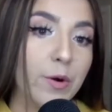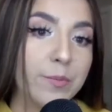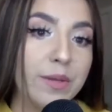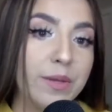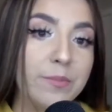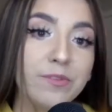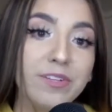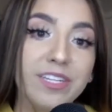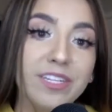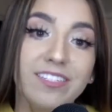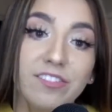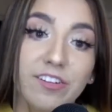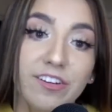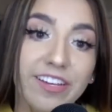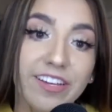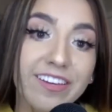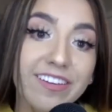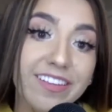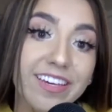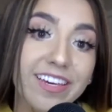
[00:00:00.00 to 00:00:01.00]
people need to start
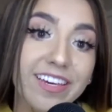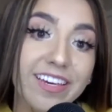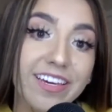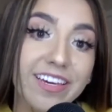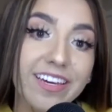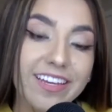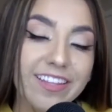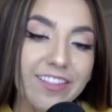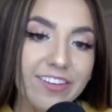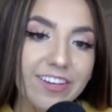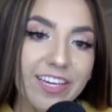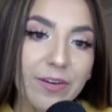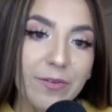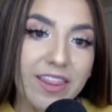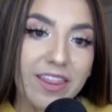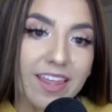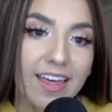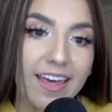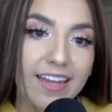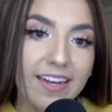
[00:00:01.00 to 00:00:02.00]
healing and looking
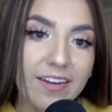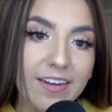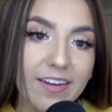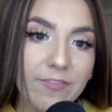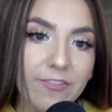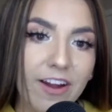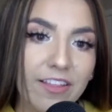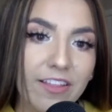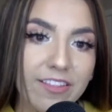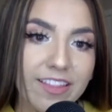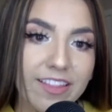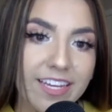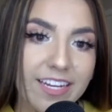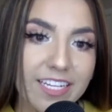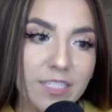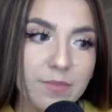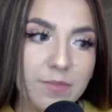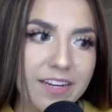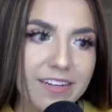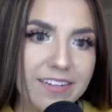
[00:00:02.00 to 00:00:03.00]
within rather than
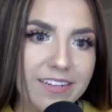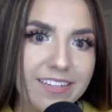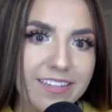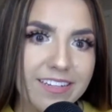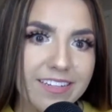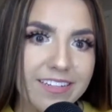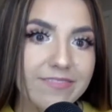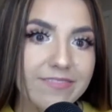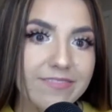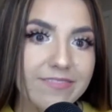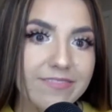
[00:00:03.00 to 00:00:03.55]
expecting